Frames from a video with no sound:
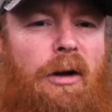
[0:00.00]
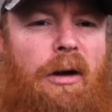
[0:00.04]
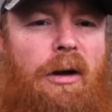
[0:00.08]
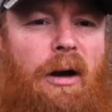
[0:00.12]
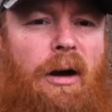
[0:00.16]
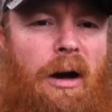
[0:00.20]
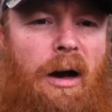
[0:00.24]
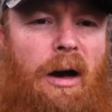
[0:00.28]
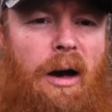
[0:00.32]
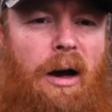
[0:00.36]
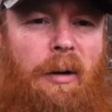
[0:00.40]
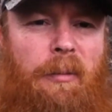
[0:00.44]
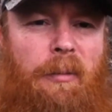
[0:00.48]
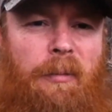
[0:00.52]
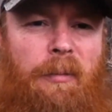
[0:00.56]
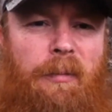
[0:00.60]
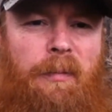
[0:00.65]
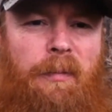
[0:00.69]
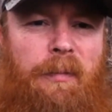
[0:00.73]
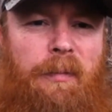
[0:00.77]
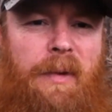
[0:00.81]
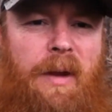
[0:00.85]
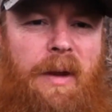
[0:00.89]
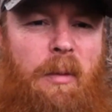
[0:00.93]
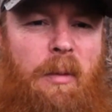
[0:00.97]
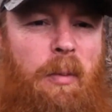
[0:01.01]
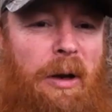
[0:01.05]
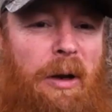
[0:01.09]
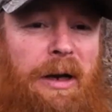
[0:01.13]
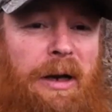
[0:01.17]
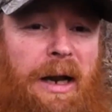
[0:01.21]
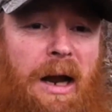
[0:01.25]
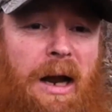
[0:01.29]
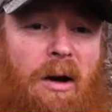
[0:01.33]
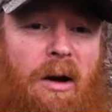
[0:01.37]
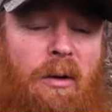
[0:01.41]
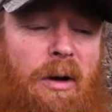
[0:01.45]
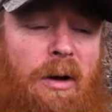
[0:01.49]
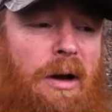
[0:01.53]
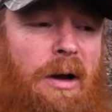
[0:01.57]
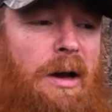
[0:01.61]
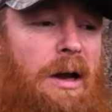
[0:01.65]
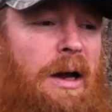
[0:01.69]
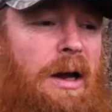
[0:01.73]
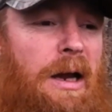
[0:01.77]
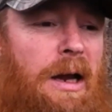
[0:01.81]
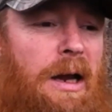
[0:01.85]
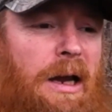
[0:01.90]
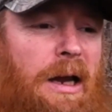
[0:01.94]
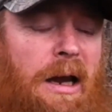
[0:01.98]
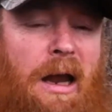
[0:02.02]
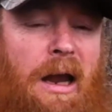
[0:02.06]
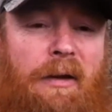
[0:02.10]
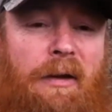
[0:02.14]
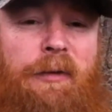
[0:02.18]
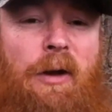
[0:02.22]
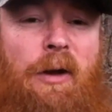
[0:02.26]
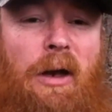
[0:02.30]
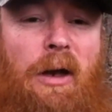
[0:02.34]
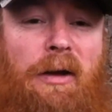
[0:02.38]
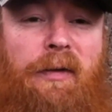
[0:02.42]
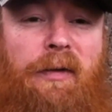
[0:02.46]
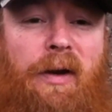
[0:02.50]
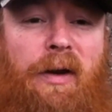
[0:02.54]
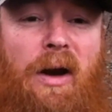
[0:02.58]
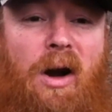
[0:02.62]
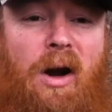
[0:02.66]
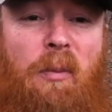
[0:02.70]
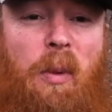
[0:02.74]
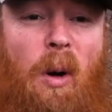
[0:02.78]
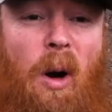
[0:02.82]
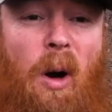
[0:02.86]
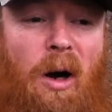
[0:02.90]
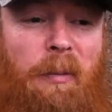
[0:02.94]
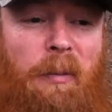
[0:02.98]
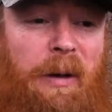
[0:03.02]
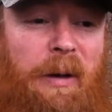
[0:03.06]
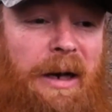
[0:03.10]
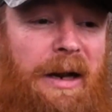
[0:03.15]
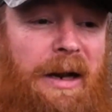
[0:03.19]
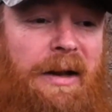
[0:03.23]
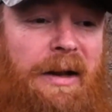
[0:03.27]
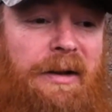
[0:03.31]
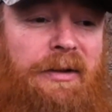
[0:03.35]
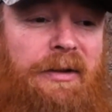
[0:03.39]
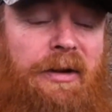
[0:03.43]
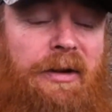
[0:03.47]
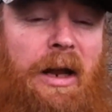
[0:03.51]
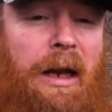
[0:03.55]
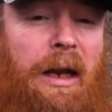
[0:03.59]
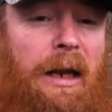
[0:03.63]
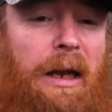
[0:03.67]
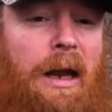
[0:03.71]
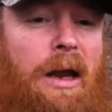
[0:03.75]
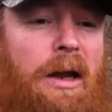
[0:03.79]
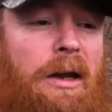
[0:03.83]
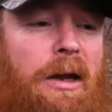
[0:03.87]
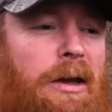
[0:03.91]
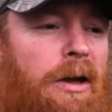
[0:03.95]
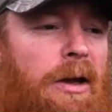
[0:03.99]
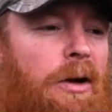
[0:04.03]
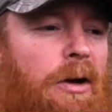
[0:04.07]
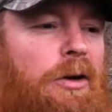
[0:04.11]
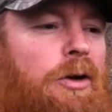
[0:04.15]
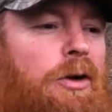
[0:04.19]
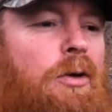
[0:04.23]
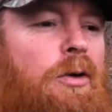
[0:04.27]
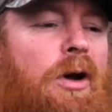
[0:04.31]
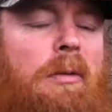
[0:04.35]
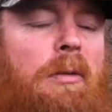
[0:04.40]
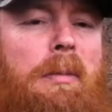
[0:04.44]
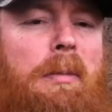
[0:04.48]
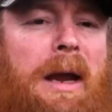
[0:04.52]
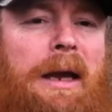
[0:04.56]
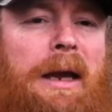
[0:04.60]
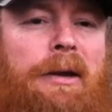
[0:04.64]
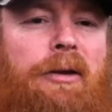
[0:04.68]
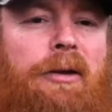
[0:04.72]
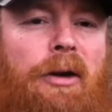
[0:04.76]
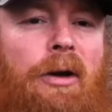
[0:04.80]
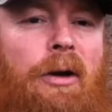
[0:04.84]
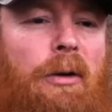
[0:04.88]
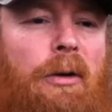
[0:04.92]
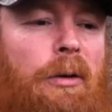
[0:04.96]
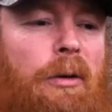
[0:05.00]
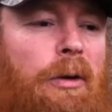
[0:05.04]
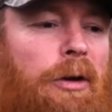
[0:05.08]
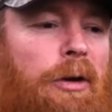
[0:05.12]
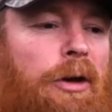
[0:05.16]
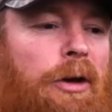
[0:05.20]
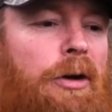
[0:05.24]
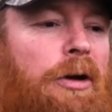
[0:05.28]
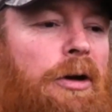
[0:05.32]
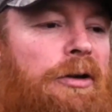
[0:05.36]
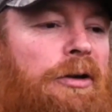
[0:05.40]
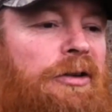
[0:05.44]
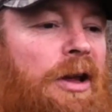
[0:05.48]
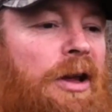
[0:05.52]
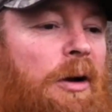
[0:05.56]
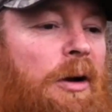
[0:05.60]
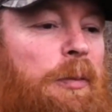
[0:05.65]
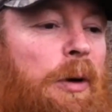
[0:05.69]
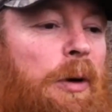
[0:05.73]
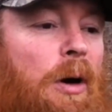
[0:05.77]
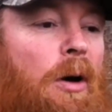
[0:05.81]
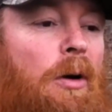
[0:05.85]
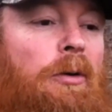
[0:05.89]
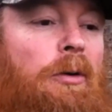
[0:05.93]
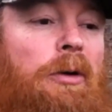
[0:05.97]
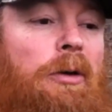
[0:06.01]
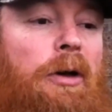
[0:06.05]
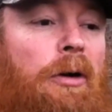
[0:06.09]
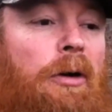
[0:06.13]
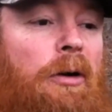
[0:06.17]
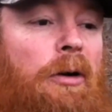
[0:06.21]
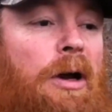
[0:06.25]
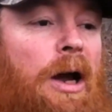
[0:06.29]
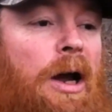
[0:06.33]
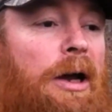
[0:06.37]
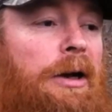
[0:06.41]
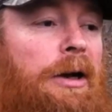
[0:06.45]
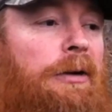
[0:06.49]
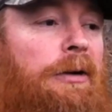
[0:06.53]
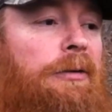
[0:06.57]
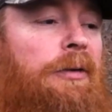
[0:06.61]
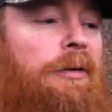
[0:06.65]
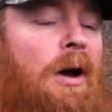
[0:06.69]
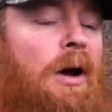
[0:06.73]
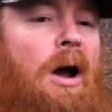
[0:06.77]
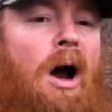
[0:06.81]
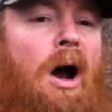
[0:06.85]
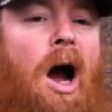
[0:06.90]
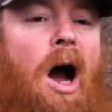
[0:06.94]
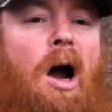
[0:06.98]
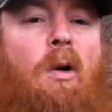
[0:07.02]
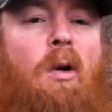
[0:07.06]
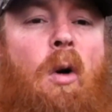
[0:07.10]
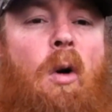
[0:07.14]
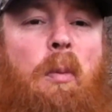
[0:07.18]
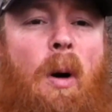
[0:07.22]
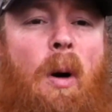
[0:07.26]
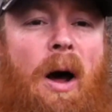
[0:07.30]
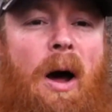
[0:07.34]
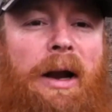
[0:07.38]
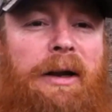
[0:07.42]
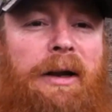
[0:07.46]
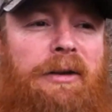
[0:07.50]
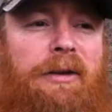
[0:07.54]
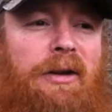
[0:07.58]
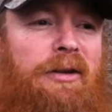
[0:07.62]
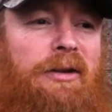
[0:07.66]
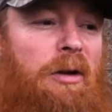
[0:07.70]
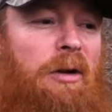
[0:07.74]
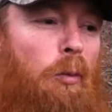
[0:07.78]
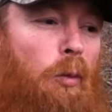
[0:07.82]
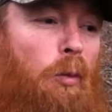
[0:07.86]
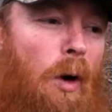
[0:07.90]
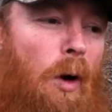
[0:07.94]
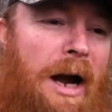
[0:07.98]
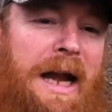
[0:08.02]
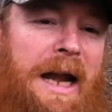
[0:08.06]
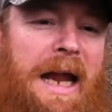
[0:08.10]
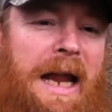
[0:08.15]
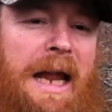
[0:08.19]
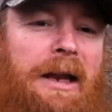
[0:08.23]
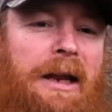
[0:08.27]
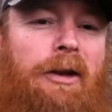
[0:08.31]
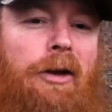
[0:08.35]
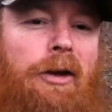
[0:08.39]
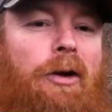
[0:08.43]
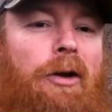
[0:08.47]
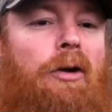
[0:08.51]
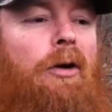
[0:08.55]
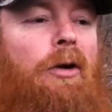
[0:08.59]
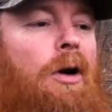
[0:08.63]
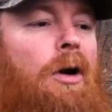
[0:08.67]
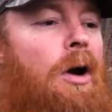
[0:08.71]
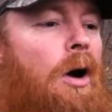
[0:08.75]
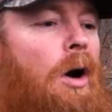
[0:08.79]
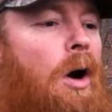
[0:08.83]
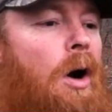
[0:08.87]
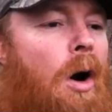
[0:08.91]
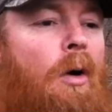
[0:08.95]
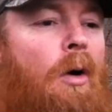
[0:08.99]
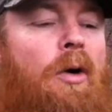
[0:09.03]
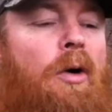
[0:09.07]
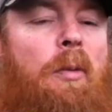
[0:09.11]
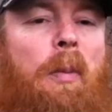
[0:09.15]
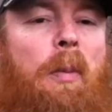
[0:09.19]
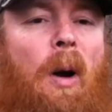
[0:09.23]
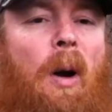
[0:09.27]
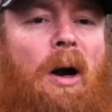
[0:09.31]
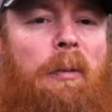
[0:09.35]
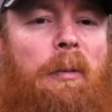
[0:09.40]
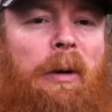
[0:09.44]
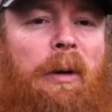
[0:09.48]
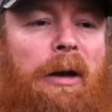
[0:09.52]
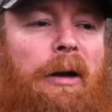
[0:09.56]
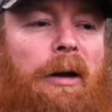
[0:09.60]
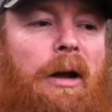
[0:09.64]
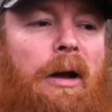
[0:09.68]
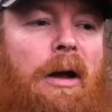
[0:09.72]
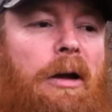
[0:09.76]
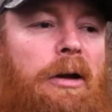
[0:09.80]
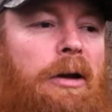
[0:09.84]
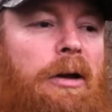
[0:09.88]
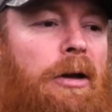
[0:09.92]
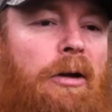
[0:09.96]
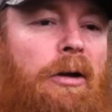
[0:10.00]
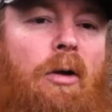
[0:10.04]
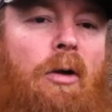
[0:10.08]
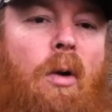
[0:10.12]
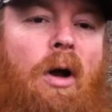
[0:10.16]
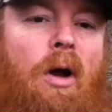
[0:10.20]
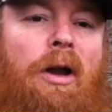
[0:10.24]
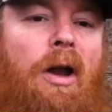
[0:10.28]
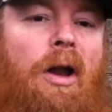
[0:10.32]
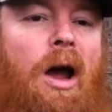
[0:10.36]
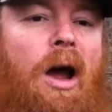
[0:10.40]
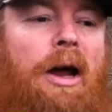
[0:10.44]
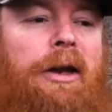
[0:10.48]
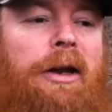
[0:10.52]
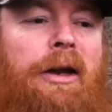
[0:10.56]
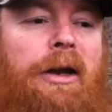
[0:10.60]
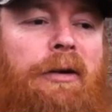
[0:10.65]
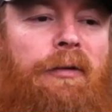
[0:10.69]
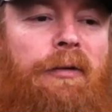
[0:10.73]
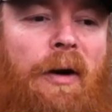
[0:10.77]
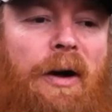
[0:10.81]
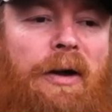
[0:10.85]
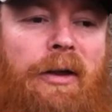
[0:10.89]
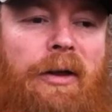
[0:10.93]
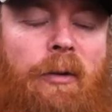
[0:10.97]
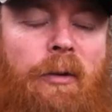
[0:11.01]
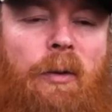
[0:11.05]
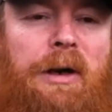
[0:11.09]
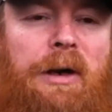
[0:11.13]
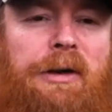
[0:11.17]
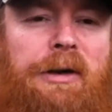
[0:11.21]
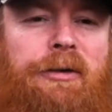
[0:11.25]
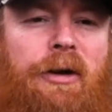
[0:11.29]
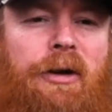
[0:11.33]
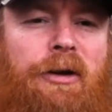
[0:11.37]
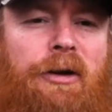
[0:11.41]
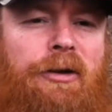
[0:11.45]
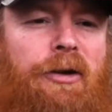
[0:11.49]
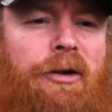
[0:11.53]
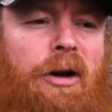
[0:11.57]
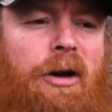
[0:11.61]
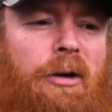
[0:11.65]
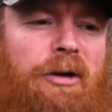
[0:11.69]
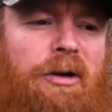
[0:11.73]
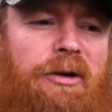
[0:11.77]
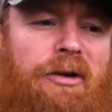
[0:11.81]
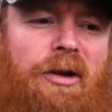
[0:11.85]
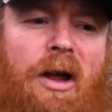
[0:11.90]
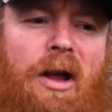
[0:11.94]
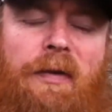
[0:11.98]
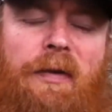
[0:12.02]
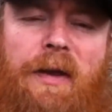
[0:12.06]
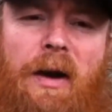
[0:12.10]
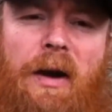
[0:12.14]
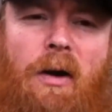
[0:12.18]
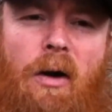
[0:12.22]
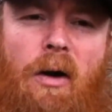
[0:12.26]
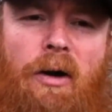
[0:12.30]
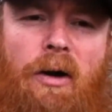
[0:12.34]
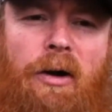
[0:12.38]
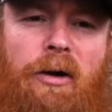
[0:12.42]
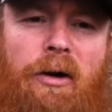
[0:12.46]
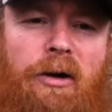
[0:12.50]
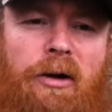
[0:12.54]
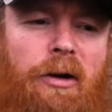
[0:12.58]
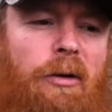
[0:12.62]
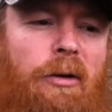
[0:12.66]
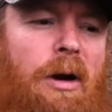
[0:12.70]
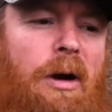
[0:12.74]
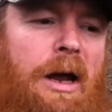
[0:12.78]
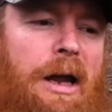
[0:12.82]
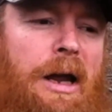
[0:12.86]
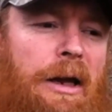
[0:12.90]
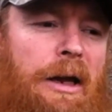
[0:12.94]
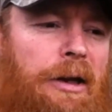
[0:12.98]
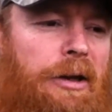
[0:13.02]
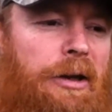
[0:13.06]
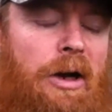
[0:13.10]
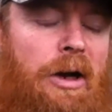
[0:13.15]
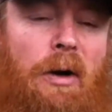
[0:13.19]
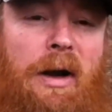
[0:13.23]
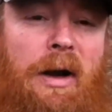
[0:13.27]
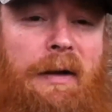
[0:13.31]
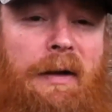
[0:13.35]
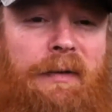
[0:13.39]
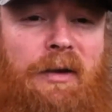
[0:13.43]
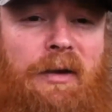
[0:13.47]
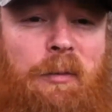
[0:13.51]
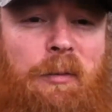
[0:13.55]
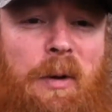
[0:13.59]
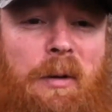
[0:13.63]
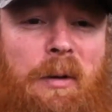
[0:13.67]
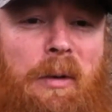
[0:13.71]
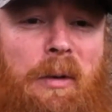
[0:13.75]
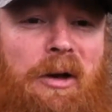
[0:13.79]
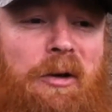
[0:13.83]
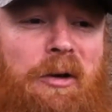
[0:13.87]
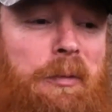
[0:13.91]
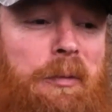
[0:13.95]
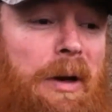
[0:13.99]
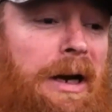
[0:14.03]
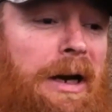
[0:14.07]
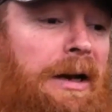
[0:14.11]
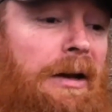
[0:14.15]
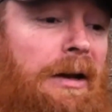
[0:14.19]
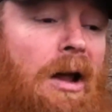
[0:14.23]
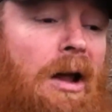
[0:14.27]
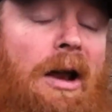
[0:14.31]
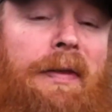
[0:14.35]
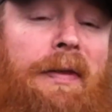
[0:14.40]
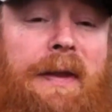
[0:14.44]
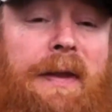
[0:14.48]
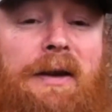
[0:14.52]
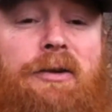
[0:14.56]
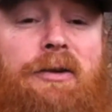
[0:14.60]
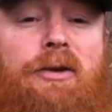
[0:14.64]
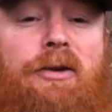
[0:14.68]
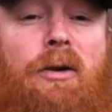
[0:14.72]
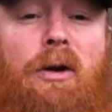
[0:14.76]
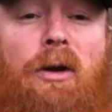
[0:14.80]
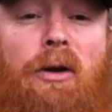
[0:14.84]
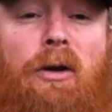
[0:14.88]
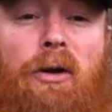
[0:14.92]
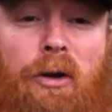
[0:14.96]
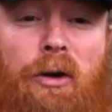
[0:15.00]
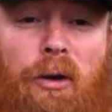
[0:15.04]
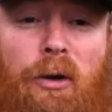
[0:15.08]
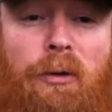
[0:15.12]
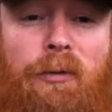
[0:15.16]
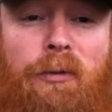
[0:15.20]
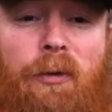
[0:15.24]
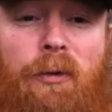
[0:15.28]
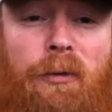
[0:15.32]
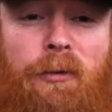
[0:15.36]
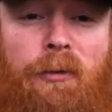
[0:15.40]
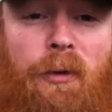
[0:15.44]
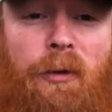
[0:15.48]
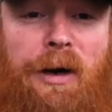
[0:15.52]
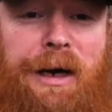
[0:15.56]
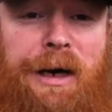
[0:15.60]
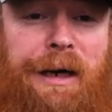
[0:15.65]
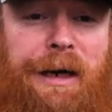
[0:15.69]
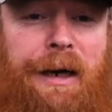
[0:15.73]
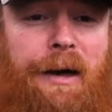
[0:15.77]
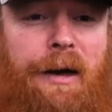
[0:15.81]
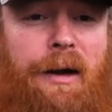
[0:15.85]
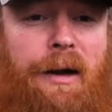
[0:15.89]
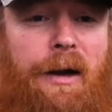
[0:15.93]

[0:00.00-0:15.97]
But now, if you live in an apartment in a city, you can make do. You could set up your own little kind of aquaponic system right in your own apartment. You can go online, you can find the research. It's not that hard to do. You don't have to spend much money, and a lot of things you can do for free.